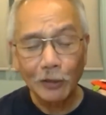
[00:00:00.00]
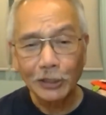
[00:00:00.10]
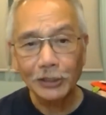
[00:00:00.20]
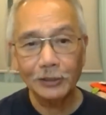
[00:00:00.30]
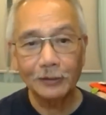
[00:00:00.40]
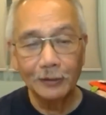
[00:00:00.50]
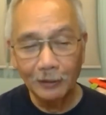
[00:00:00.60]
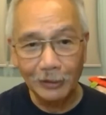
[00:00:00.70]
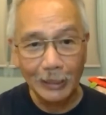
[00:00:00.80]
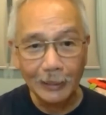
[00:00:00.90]
The
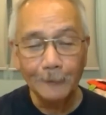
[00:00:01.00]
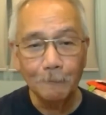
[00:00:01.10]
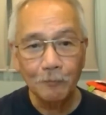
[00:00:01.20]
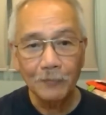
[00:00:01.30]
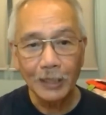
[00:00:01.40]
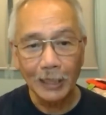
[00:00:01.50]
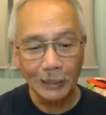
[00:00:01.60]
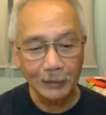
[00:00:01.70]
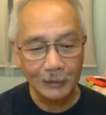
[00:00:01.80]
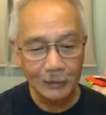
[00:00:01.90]
first D
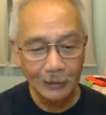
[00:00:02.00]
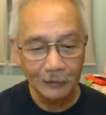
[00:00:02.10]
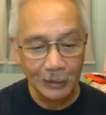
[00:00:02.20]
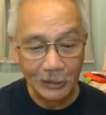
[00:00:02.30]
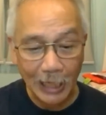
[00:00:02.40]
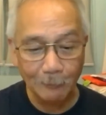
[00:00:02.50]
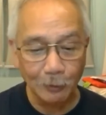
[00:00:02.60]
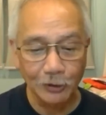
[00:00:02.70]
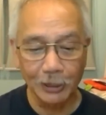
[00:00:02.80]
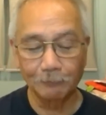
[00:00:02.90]
is
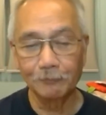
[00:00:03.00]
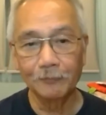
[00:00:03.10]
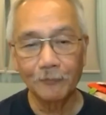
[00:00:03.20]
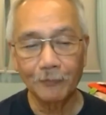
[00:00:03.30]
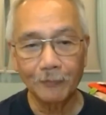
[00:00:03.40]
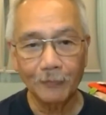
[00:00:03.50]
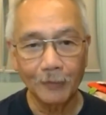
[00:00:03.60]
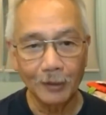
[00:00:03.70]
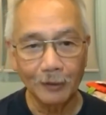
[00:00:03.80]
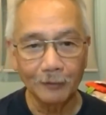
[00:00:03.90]
discipleship.
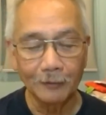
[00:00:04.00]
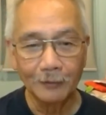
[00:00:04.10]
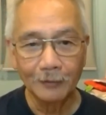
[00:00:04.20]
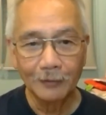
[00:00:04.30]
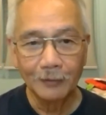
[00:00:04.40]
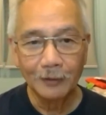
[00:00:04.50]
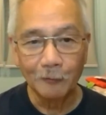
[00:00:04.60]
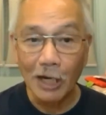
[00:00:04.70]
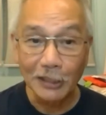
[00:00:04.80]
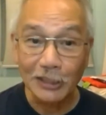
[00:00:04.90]

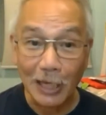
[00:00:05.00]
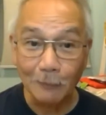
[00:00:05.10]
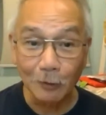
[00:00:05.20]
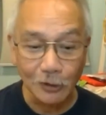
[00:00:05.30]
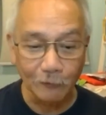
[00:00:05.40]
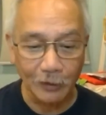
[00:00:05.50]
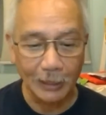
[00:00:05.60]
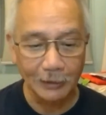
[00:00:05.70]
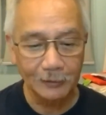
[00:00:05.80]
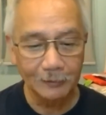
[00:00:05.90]
We are disciples
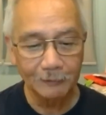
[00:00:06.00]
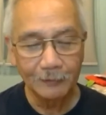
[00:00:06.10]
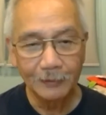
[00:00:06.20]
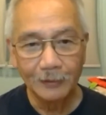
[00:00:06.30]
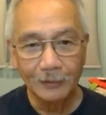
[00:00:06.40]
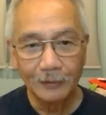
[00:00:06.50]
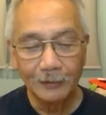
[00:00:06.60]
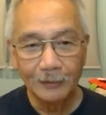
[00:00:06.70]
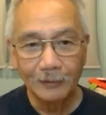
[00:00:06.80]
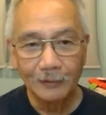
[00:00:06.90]
of Christ.
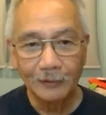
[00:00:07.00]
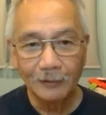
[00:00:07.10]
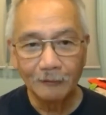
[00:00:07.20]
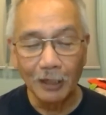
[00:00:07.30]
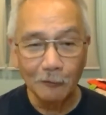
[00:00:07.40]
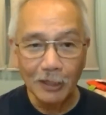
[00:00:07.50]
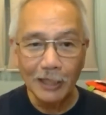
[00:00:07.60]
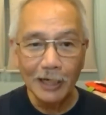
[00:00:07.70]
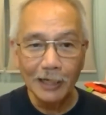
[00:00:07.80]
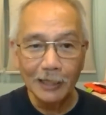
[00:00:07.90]

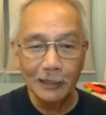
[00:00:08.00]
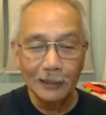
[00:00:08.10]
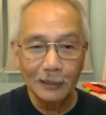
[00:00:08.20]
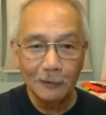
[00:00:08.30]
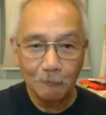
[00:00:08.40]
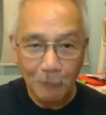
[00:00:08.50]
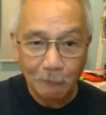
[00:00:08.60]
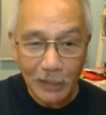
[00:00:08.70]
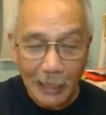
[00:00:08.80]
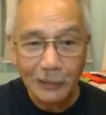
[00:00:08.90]
When we are
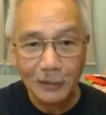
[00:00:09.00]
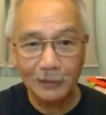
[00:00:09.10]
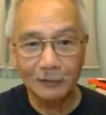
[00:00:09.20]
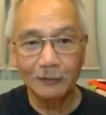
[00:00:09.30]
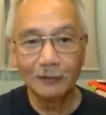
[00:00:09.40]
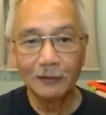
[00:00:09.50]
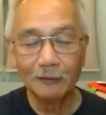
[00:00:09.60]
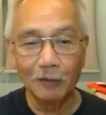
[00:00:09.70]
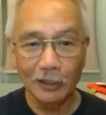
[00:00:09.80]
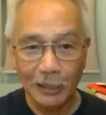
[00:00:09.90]
baptized,
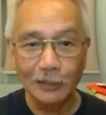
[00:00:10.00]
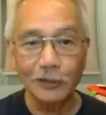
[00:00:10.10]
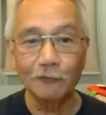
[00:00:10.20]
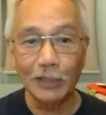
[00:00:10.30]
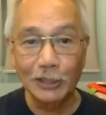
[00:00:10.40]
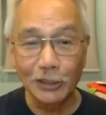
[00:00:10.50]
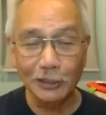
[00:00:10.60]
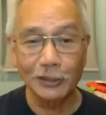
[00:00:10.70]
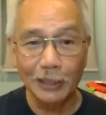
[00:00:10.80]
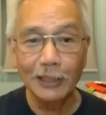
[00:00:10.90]
we are cleansed of
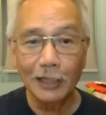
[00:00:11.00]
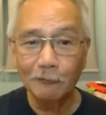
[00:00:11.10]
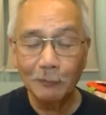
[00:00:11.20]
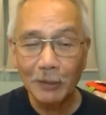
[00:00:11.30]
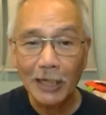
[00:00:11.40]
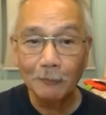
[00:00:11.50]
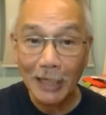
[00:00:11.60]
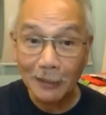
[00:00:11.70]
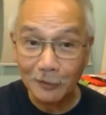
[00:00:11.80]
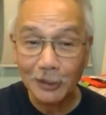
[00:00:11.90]
original sin and we
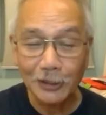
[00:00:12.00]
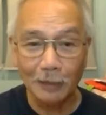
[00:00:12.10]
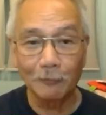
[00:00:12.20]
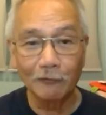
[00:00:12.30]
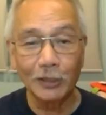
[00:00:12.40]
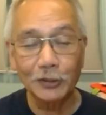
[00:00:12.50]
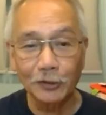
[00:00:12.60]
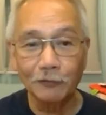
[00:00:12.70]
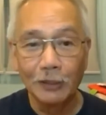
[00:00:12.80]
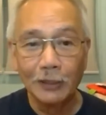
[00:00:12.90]
become a Christian by
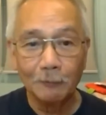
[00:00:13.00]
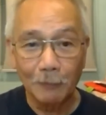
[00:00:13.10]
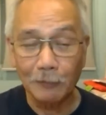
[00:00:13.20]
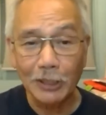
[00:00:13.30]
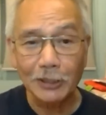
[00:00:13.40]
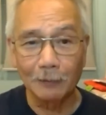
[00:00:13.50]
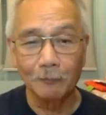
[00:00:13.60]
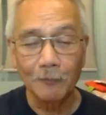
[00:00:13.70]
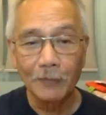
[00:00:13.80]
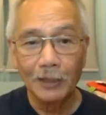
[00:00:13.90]
virtue of
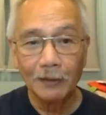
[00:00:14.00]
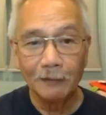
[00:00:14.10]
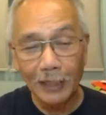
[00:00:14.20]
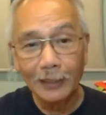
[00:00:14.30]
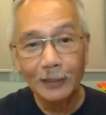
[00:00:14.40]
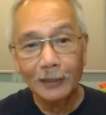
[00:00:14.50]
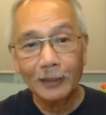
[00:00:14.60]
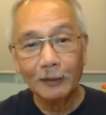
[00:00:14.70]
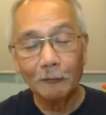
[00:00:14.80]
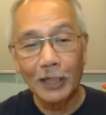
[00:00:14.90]
baptism.
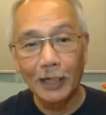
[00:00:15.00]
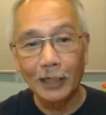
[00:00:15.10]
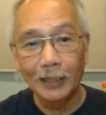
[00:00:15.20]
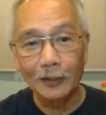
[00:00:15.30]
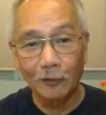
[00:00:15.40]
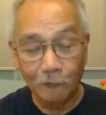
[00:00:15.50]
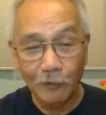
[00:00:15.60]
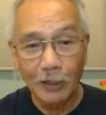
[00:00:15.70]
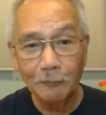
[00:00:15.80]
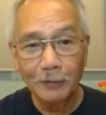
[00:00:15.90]
Then we are
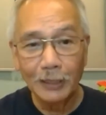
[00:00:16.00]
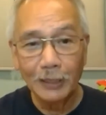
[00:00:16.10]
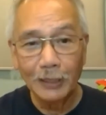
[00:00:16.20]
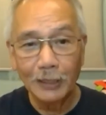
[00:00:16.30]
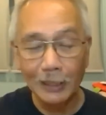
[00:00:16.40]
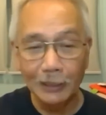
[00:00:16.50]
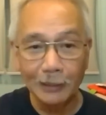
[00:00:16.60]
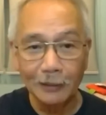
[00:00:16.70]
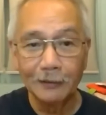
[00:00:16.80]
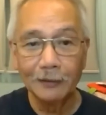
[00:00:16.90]
confirmed as
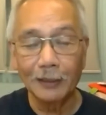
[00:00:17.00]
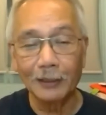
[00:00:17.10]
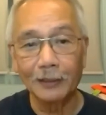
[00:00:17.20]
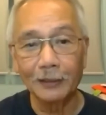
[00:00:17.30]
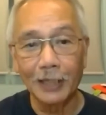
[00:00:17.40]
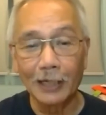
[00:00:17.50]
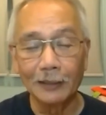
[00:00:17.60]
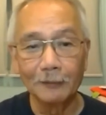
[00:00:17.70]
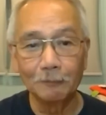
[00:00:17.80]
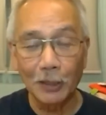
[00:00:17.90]
a uh,
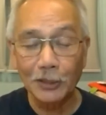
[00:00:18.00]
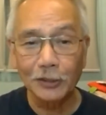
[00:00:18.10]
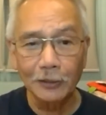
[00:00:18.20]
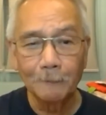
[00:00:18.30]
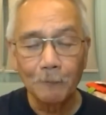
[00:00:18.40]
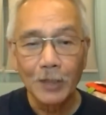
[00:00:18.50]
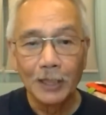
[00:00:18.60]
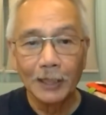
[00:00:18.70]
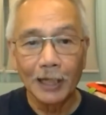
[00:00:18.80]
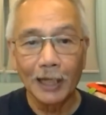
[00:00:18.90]
young
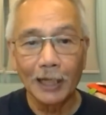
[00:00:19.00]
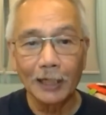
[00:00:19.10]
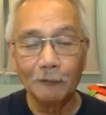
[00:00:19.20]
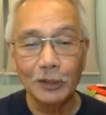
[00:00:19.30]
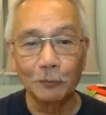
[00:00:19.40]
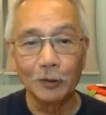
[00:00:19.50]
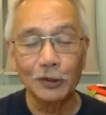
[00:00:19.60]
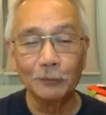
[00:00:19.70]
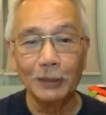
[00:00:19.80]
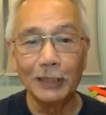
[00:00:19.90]
person and we're
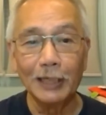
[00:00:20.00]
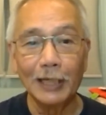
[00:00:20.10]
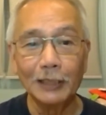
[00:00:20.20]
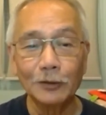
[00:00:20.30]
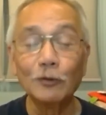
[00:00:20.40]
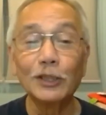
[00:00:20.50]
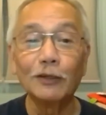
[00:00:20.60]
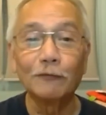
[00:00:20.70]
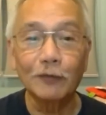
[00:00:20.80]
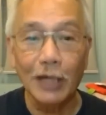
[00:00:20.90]
supposed to be a
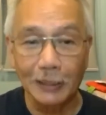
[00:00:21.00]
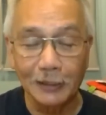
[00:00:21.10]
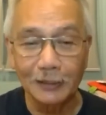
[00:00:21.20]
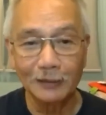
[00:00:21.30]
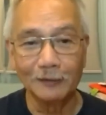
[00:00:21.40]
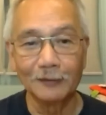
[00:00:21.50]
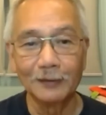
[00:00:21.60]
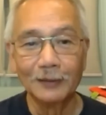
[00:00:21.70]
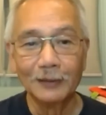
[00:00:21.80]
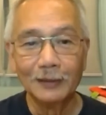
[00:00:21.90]
soldier of Christ.
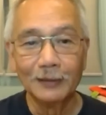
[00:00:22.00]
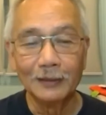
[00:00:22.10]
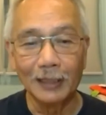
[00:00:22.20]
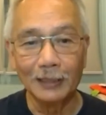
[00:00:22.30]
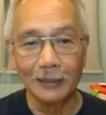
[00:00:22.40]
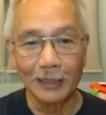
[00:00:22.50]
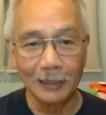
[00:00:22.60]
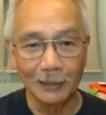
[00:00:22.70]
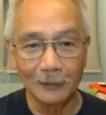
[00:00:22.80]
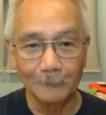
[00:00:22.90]
You know?
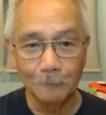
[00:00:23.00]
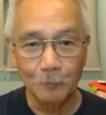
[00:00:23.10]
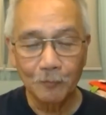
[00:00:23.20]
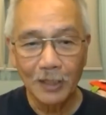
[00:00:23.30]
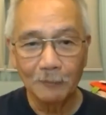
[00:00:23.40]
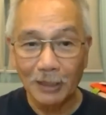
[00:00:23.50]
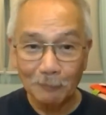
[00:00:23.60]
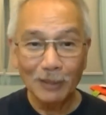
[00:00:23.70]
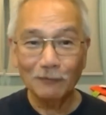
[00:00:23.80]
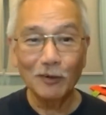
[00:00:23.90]
and and
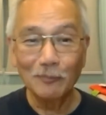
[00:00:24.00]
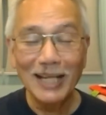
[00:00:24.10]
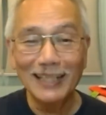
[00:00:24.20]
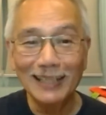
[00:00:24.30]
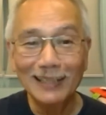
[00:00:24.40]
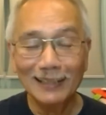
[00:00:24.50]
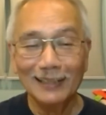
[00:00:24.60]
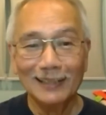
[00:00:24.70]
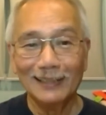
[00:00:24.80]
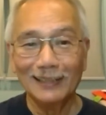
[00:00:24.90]
but but for
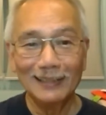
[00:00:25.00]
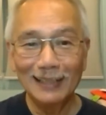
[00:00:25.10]
many